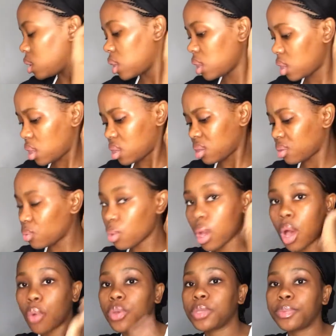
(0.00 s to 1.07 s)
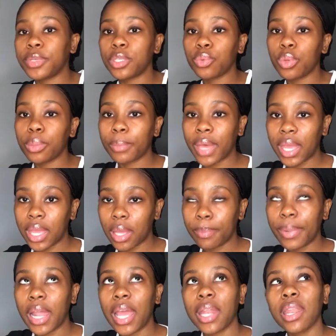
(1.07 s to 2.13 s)
yeah I was busy with my hair
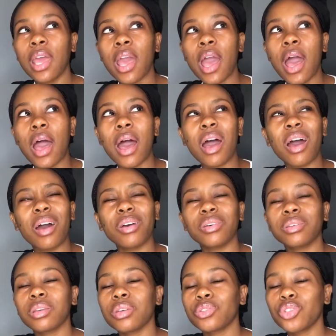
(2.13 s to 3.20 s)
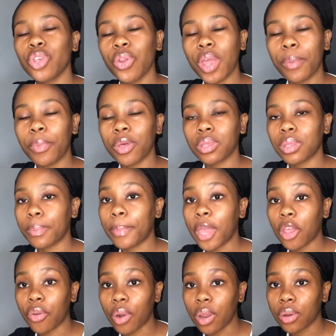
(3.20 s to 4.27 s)
plan uh, sorry about the
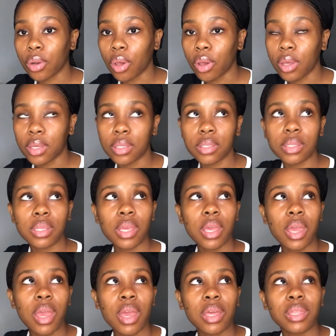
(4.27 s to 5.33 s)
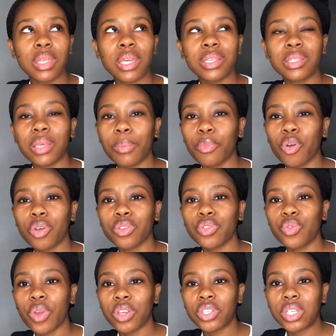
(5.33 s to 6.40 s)
background noise there's some
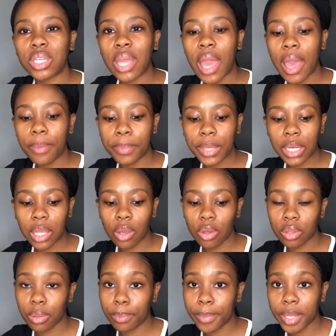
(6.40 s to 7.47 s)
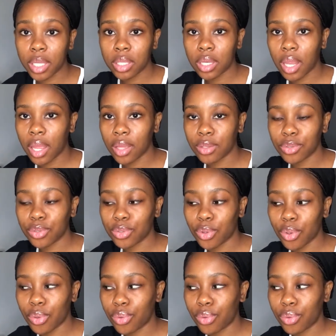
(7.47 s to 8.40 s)
construction happening on the building so